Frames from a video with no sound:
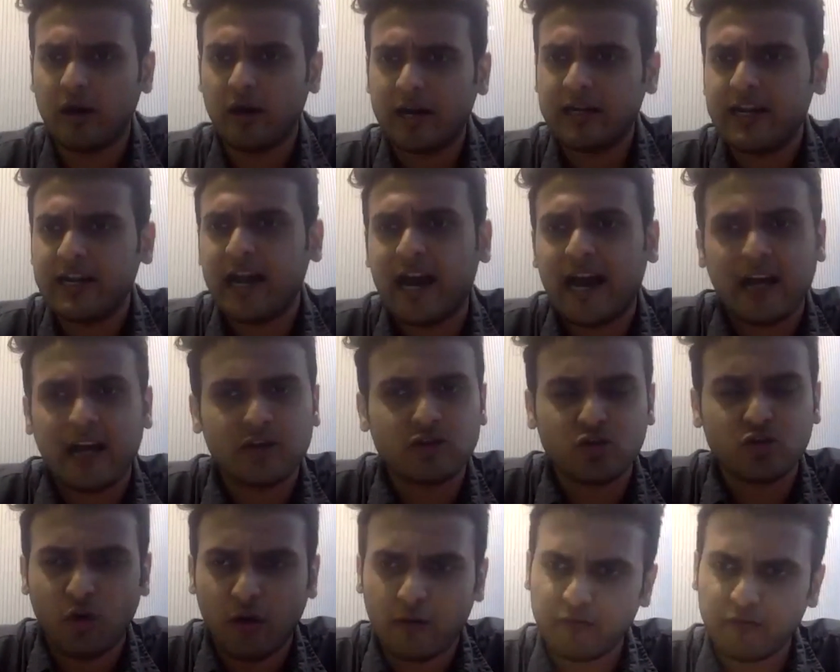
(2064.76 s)
India has
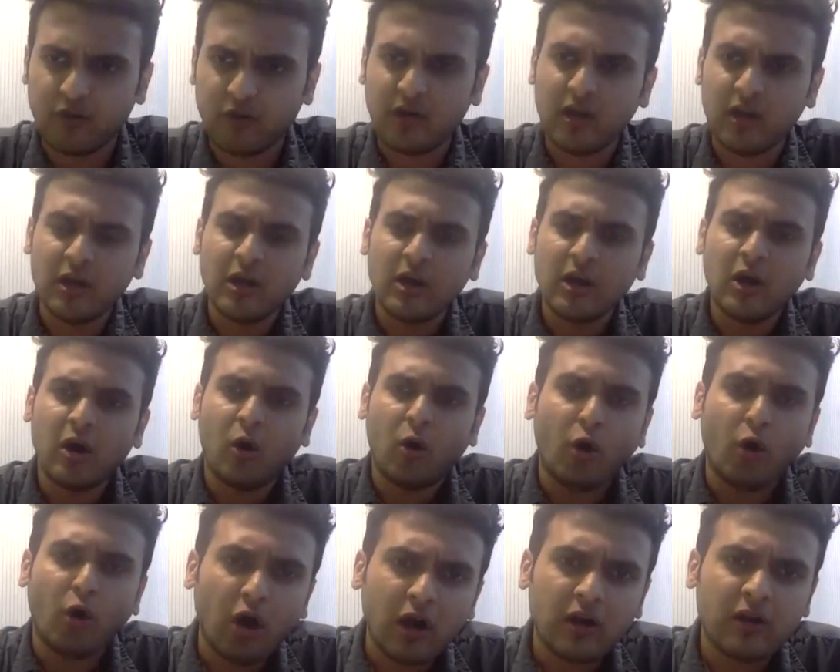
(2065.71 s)
to offer?
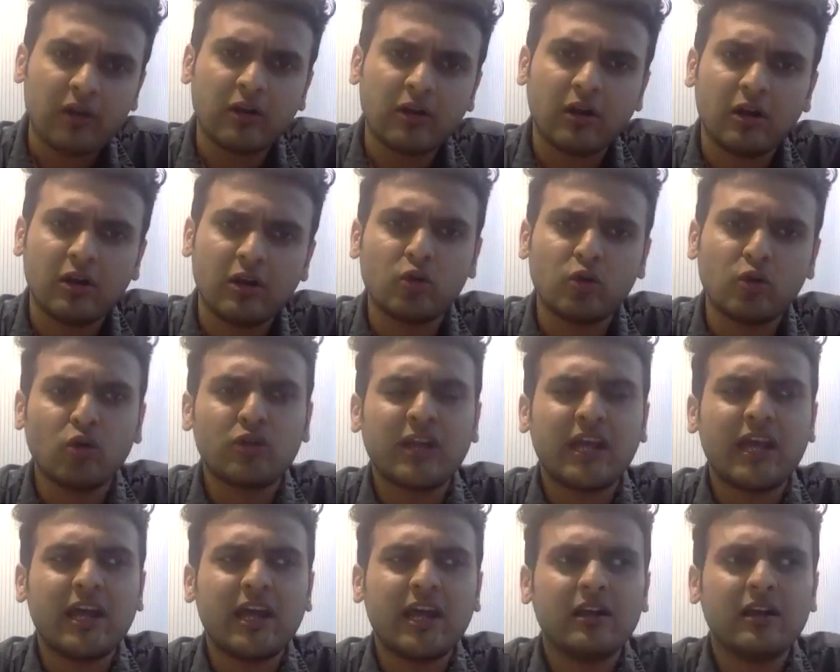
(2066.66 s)
Or do you
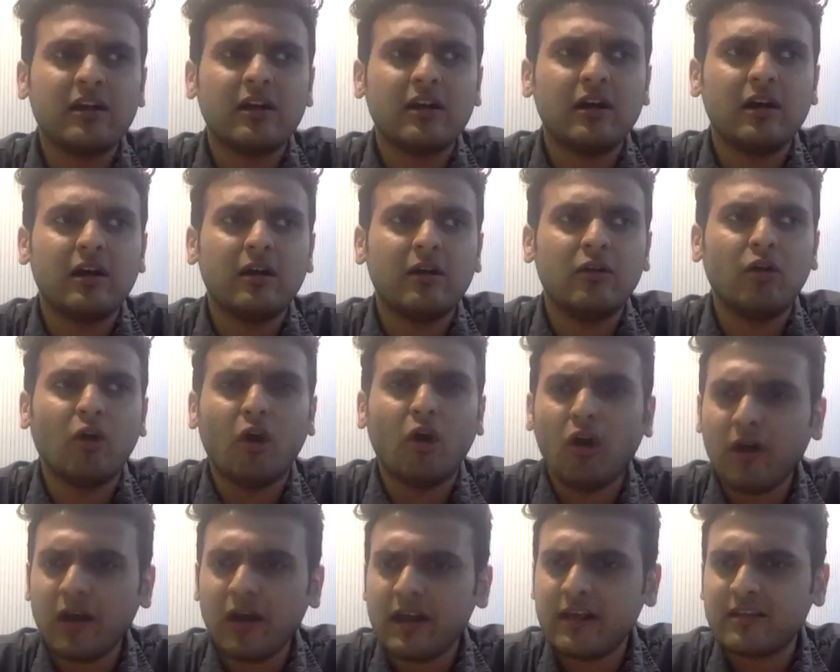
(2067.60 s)
think
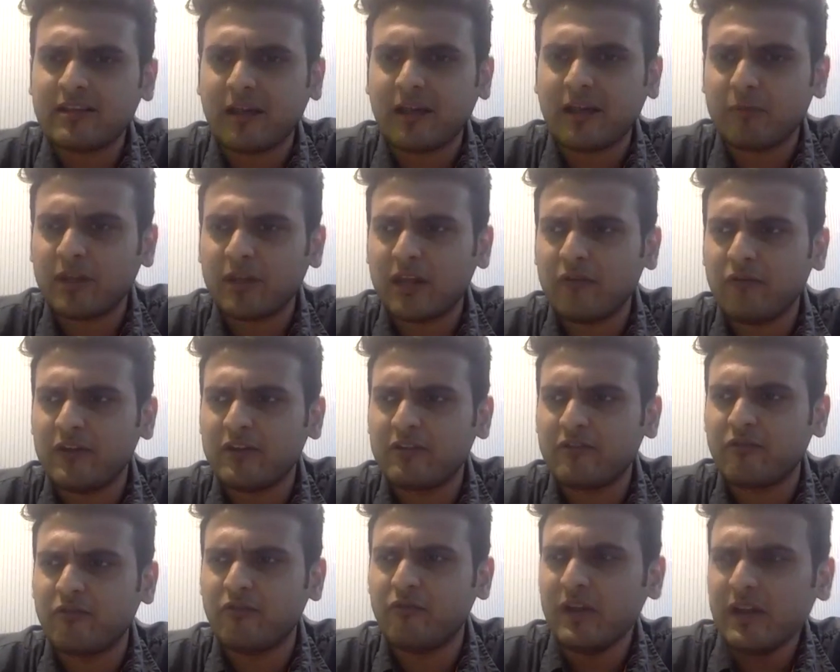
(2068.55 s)
law is something
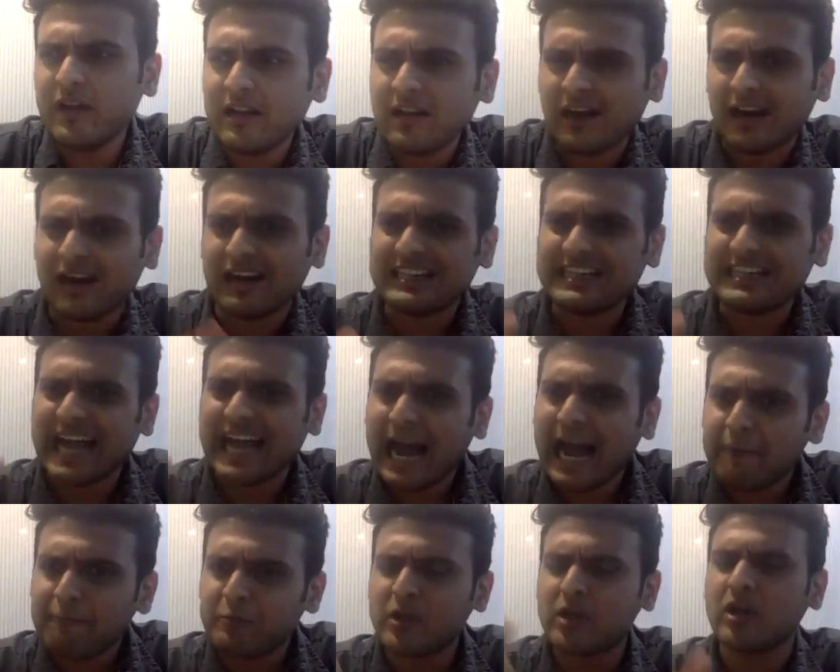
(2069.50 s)
which will
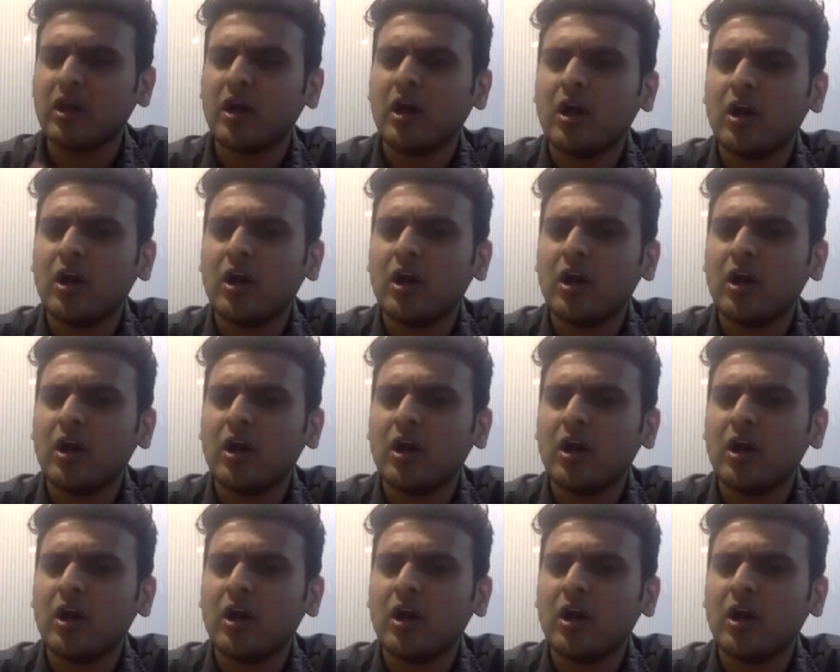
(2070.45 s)
adapt